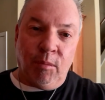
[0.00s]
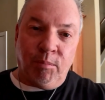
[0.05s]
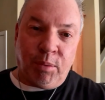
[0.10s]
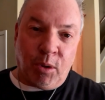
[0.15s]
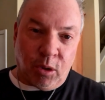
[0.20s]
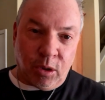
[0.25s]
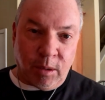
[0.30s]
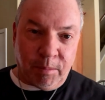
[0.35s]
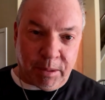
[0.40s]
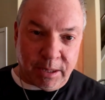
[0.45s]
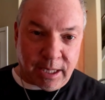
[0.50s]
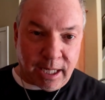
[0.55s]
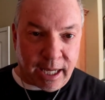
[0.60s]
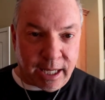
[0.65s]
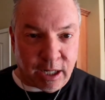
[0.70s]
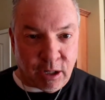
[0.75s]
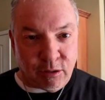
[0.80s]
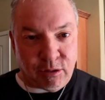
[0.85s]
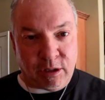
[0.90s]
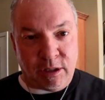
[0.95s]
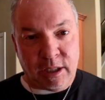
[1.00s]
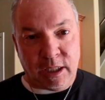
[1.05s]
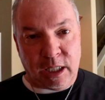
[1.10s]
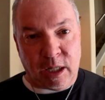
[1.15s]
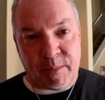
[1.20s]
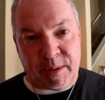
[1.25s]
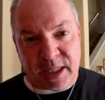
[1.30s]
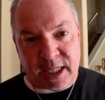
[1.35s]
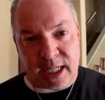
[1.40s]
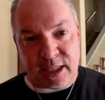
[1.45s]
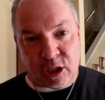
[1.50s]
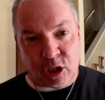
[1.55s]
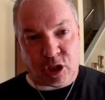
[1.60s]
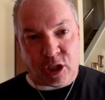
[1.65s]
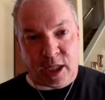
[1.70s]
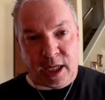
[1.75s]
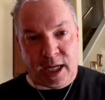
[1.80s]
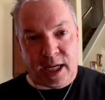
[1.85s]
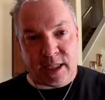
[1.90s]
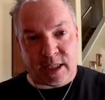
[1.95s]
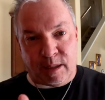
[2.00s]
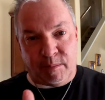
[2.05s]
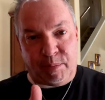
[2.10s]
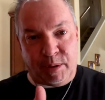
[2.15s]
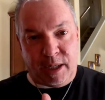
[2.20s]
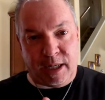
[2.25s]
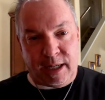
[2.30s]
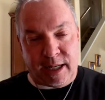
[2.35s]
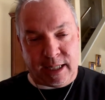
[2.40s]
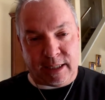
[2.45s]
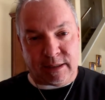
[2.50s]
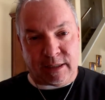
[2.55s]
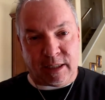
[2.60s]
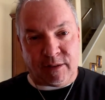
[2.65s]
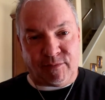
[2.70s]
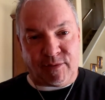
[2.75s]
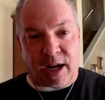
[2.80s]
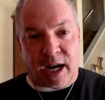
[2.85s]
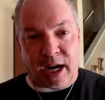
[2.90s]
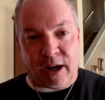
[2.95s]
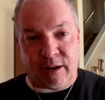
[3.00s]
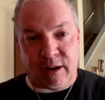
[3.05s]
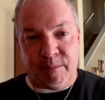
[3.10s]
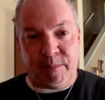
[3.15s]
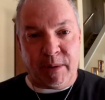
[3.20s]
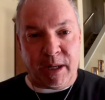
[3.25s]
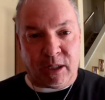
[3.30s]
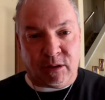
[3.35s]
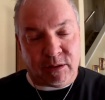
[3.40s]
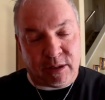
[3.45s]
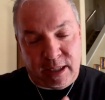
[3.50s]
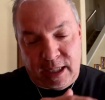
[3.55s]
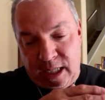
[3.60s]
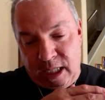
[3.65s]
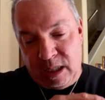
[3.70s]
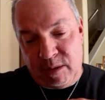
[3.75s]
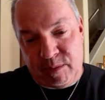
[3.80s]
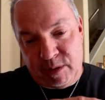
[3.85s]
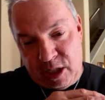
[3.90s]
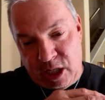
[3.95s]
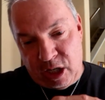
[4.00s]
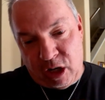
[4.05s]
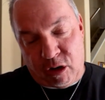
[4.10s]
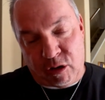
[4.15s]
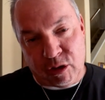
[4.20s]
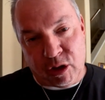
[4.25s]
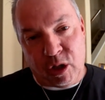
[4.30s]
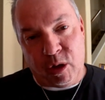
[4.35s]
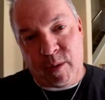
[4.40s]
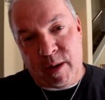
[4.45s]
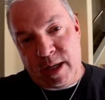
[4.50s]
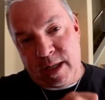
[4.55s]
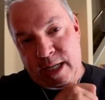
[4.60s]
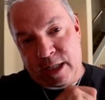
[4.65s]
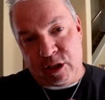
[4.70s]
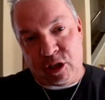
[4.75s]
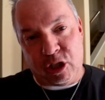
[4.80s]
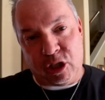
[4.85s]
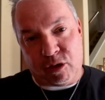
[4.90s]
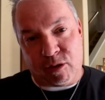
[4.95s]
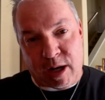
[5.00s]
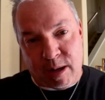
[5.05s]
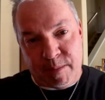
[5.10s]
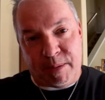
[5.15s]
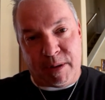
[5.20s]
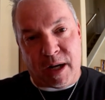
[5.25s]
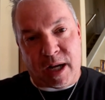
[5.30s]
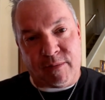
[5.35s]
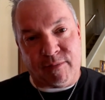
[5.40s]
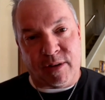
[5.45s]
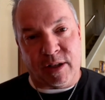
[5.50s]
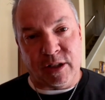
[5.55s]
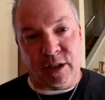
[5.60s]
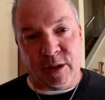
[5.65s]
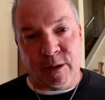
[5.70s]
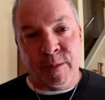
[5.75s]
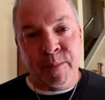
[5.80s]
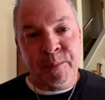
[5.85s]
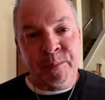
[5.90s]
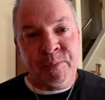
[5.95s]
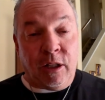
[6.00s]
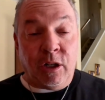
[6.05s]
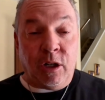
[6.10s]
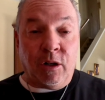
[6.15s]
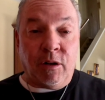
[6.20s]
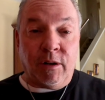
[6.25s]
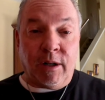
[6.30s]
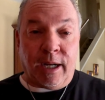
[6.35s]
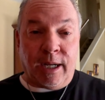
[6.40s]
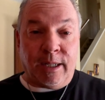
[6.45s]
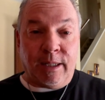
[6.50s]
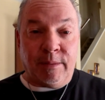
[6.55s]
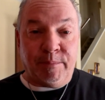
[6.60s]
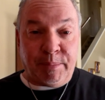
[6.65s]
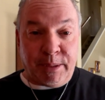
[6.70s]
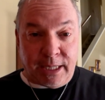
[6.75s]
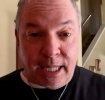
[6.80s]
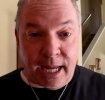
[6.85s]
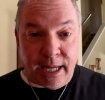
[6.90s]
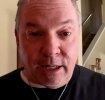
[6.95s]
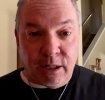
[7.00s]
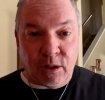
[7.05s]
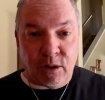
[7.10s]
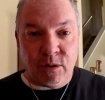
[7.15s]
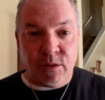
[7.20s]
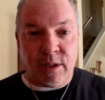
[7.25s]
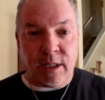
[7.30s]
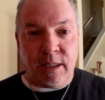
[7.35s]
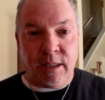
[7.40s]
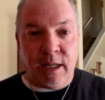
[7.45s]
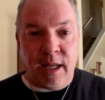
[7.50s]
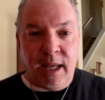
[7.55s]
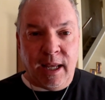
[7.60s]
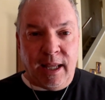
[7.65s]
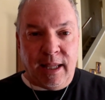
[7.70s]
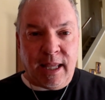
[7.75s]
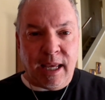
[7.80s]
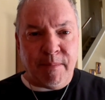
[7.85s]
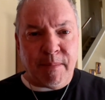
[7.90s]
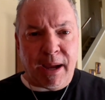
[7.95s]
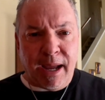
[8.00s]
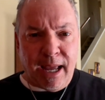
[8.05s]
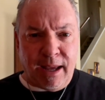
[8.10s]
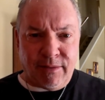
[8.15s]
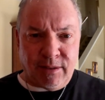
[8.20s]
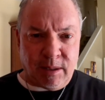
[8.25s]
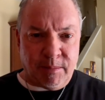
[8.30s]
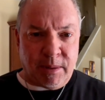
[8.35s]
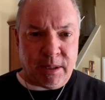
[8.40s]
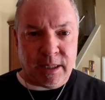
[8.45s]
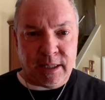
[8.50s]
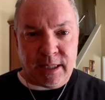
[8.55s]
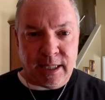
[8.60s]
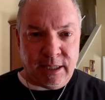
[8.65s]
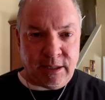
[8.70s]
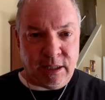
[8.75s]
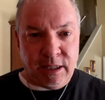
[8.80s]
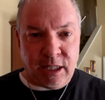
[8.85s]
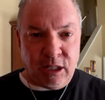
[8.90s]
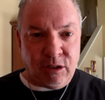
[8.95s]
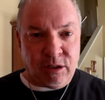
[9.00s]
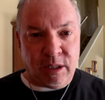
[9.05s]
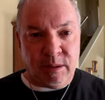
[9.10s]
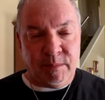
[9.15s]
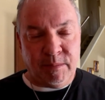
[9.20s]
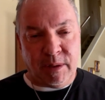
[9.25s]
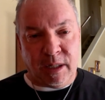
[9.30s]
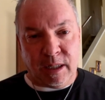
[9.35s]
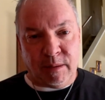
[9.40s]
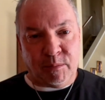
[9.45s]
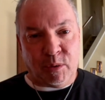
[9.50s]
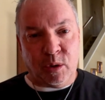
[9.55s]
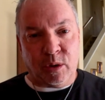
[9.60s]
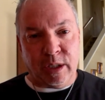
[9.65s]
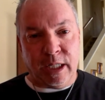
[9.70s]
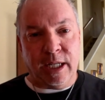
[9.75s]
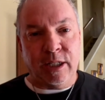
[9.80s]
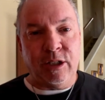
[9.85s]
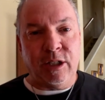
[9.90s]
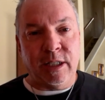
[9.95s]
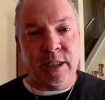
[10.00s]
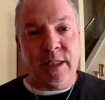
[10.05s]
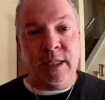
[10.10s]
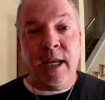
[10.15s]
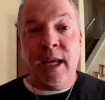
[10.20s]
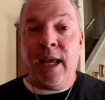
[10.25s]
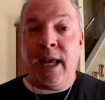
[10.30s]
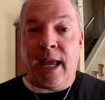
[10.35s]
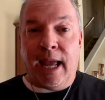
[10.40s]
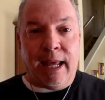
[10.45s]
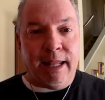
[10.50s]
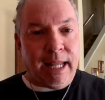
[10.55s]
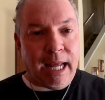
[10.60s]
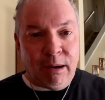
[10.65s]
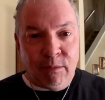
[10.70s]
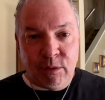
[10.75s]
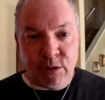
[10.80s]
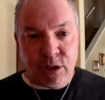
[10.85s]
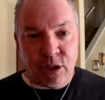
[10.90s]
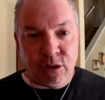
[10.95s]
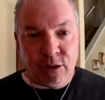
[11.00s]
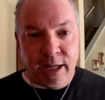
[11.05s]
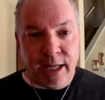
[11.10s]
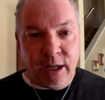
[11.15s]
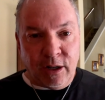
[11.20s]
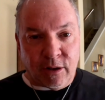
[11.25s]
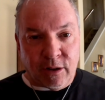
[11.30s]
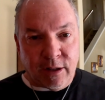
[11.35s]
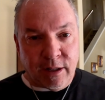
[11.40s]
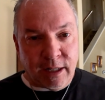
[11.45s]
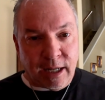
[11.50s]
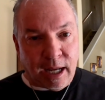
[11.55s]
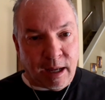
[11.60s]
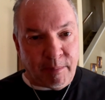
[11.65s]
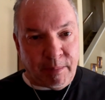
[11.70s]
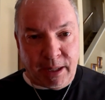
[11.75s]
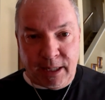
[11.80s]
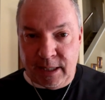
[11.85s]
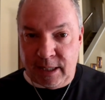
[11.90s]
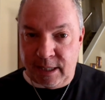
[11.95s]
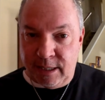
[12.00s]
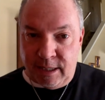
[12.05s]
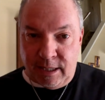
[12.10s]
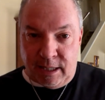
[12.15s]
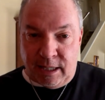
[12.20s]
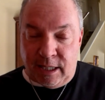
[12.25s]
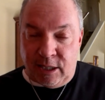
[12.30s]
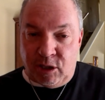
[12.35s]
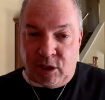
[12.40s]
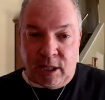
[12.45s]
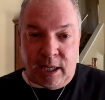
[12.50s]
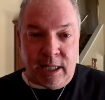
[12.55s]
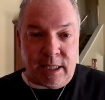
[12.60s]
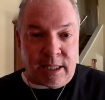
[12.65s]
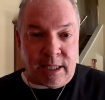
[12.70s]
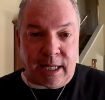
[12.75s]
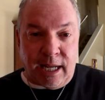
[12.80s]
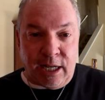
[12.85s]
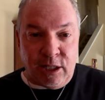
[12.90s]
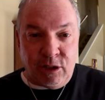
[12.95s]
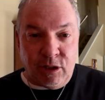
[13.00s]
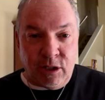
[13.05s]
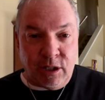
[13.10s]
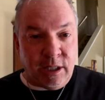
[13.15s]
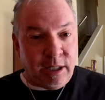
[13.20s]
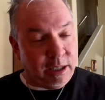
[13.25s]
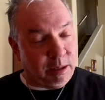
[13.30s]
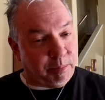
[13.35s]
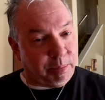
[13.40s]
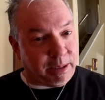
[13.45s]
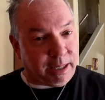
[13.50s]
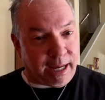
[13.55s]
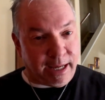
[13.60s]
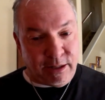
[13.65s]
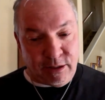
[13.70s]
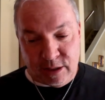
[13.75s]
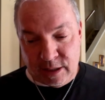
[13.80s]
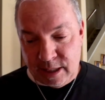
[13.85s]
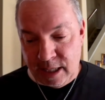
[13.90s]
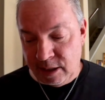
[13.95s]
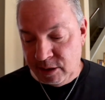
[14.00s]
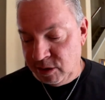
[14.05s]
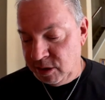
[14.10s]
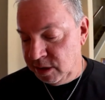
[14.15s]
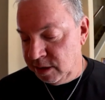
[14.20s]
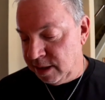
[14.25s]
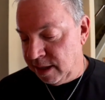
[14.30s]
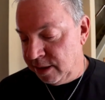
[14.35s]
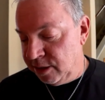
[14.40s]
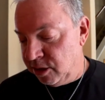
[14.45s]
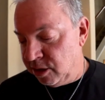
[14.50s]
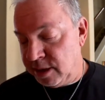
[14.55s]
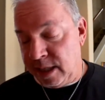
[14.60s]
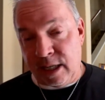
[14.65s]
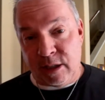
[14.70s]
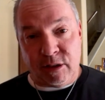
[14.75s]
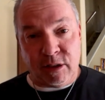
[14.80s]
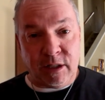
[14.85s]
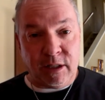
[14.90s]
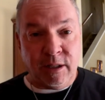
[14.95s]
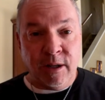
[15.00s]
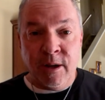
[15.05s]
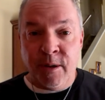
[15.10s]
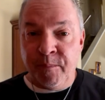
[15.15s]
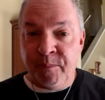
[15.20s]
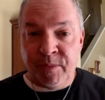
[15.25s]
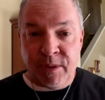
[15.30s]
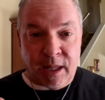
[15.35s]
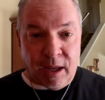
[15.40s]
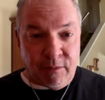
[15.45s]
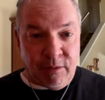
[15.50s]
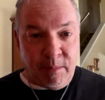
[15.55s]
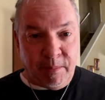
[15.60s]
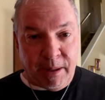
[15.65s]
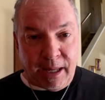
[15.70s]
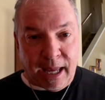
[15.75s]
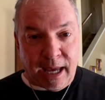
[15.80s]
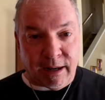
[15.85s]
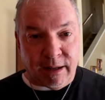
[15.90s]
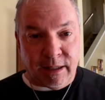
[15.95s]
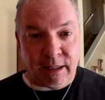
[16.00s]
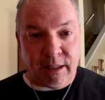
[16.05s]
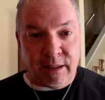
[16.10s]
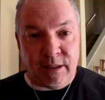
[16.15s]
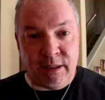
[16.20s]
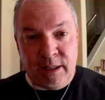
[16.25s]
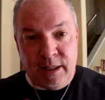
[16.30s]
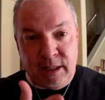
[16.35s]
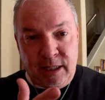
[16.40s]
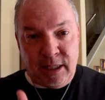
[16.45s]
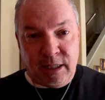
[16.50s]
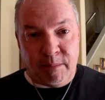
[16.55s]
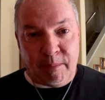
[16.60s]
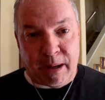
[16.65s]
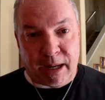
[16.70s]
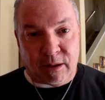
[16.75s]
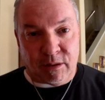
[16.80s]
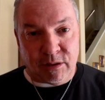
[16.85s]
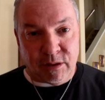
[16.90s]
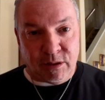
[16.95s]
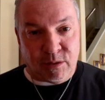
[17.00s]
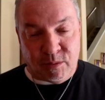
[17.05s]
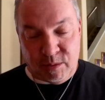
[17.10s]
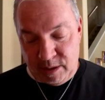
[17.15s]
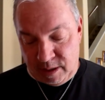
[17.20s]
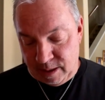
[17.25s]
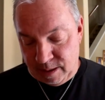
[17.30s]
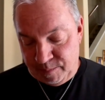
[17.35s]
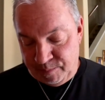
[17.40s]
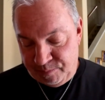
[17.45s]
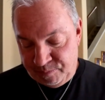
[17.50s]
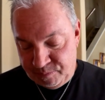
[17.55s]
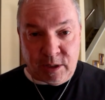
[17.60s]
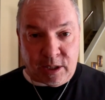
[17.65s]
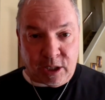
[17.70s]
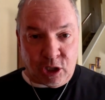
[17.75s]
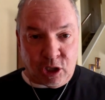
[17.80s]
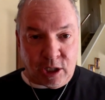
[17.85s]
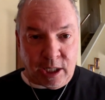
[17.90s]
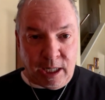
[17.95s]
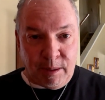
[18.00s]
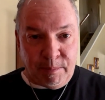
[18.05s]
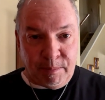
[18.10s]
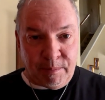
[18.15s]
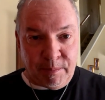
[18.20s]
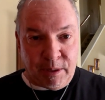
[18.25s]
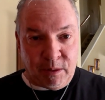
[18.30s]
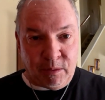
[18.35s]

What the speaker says: boil the potatoes, and then they would take the cheese and put it next to the fire and melt it, and it would get all gooey, and they'd scrape it off on their potatoes, and they might have some other things in there, some boiled onions, and that was their dinner. I mean, because the cheese stayed good, the potatoes stayed good, the onions stayed good. They would be out in the mountains with the sheep